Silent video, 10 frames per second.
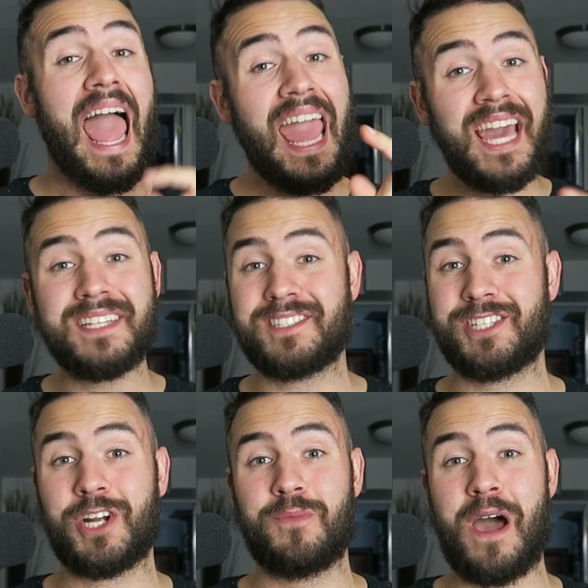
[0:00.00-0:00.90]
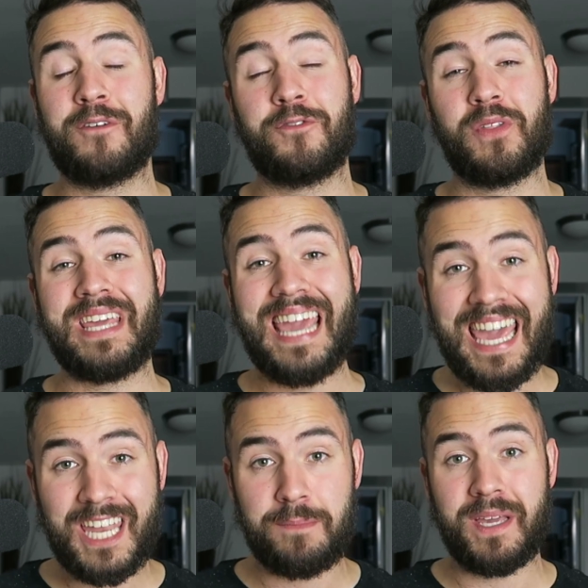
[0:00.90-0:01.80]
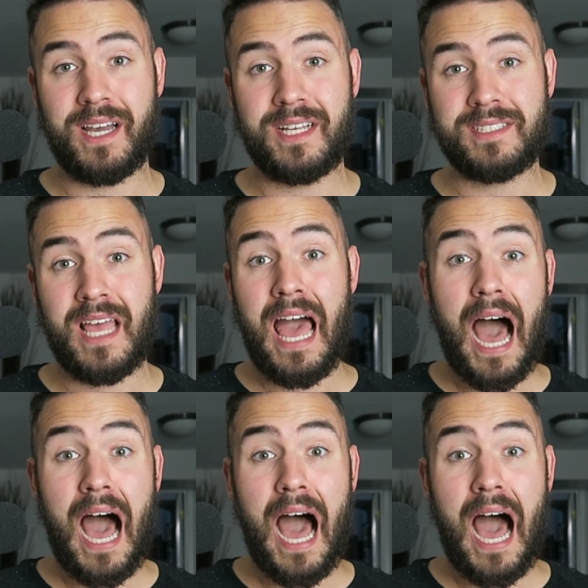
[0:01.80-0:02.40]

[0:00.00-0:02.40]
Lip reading: And stick around for the end, because